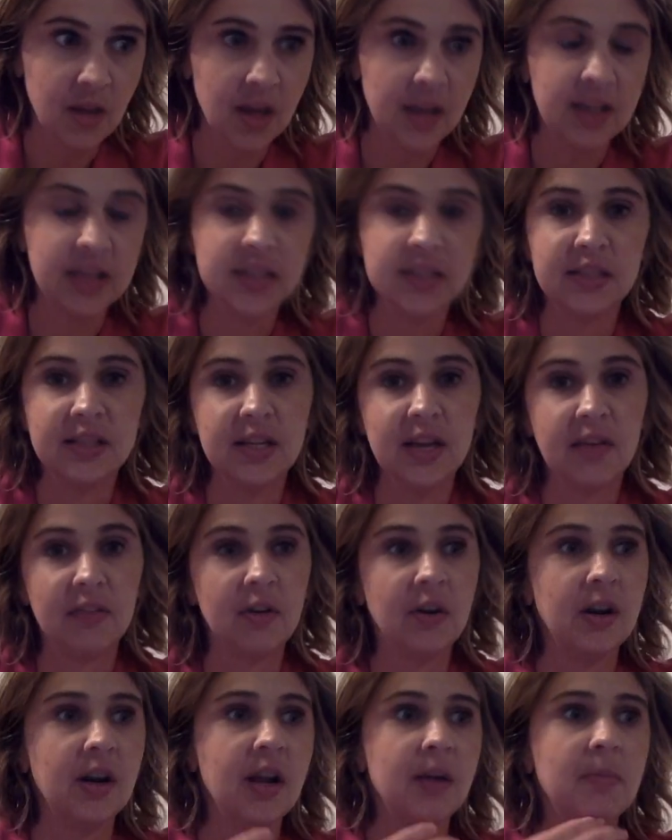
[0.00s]
it is
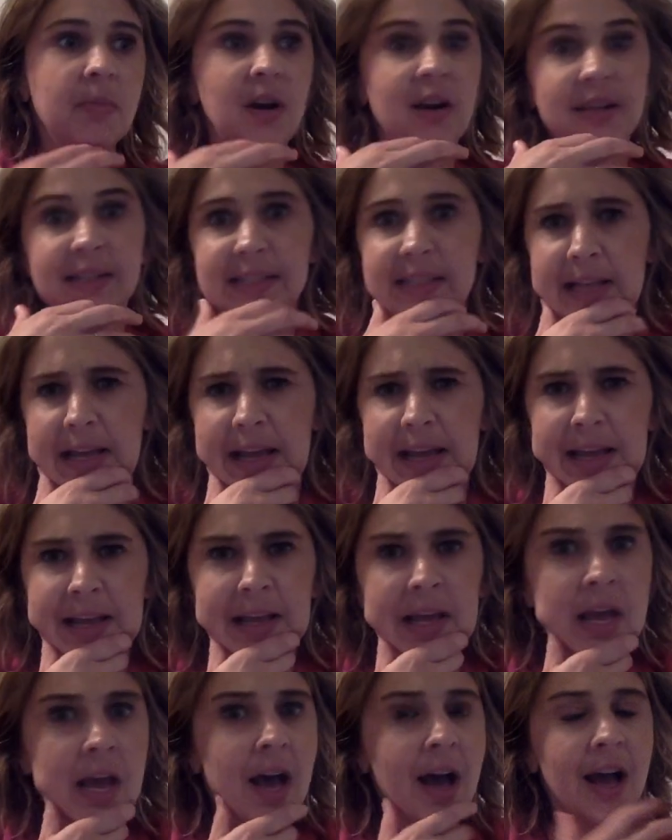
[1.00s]
never. And I'm not
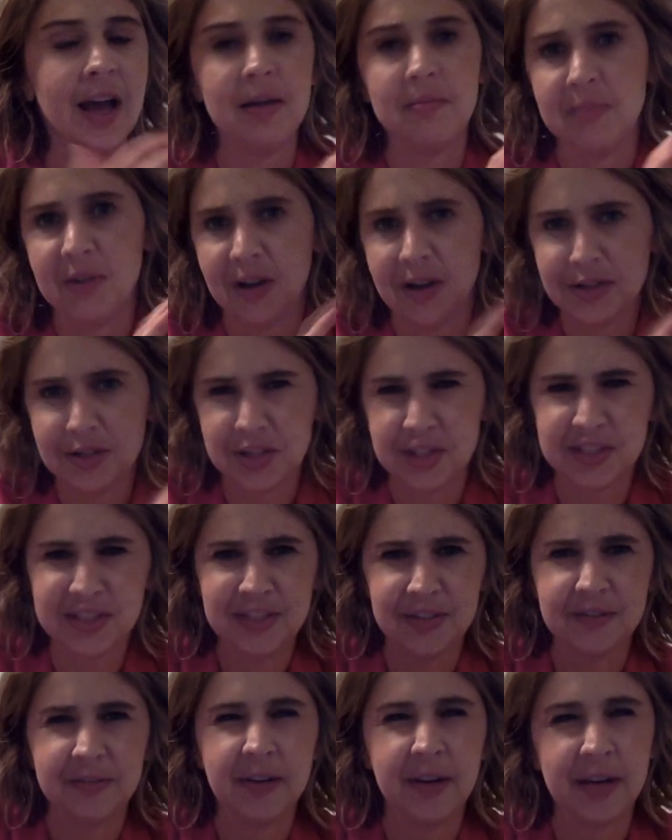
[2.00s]
saying I am not
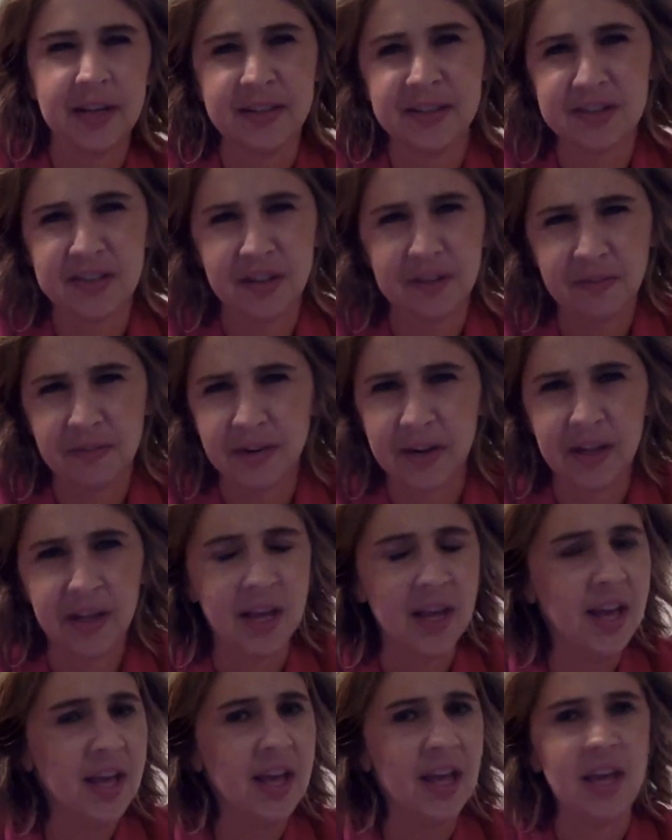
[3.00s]
justifying suffering
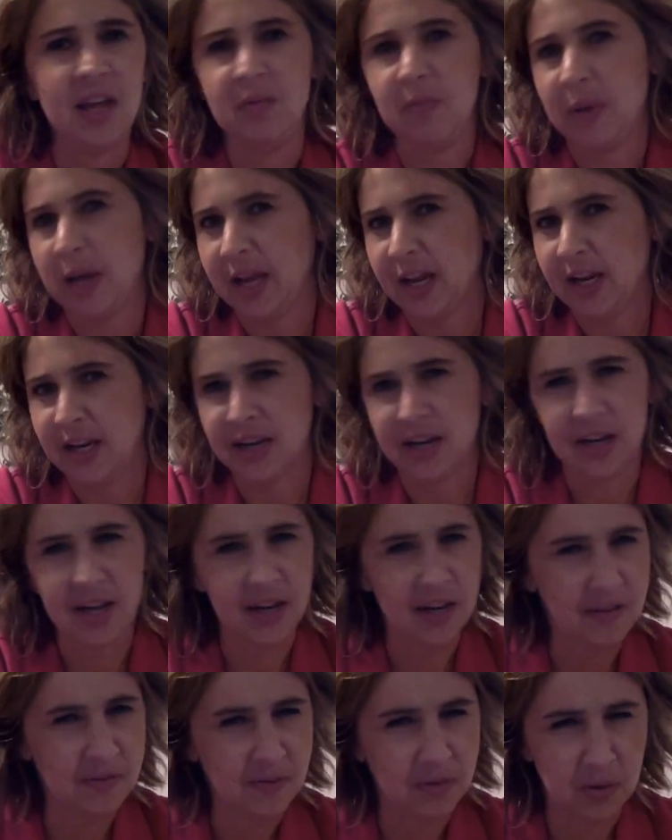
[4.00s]
and pain in
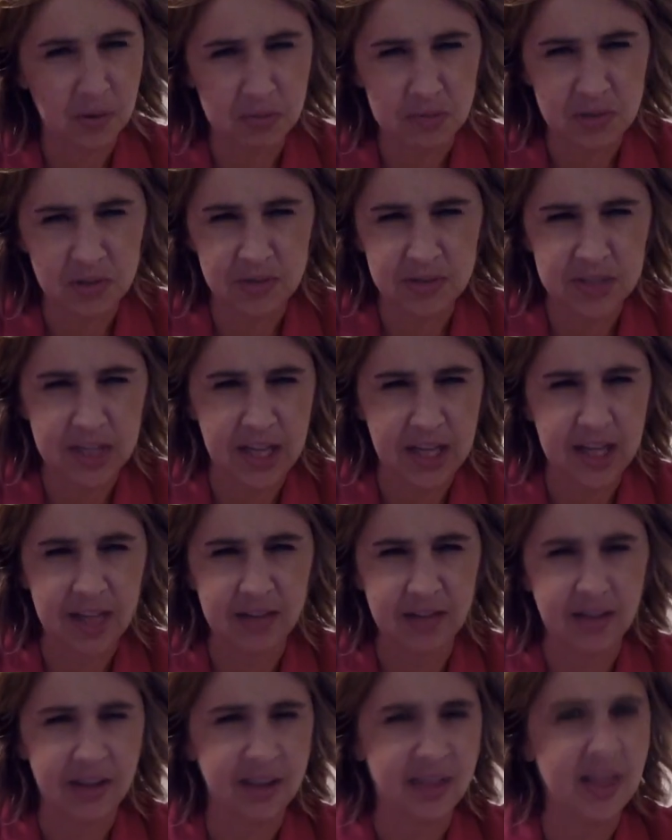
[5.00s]
any form. Don't take
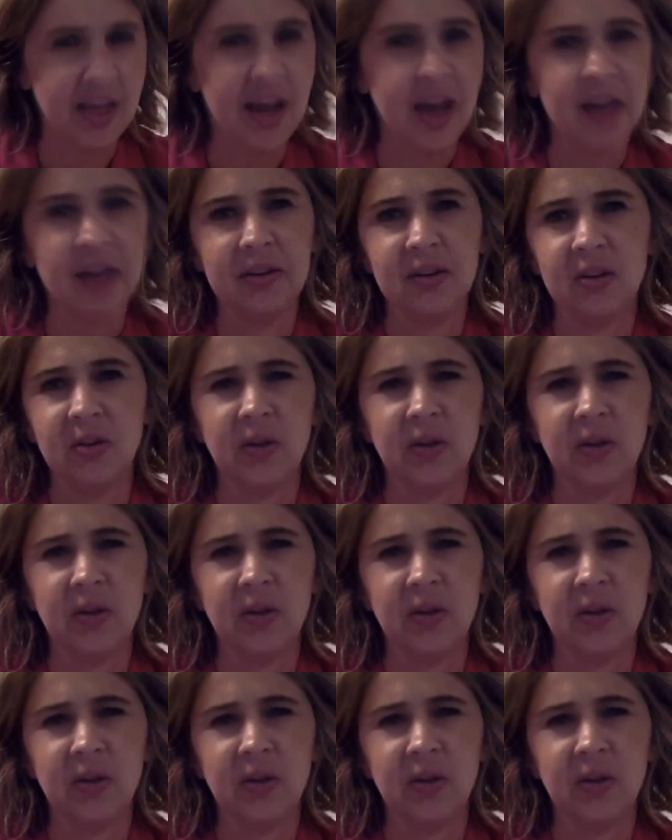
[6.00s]
it like that.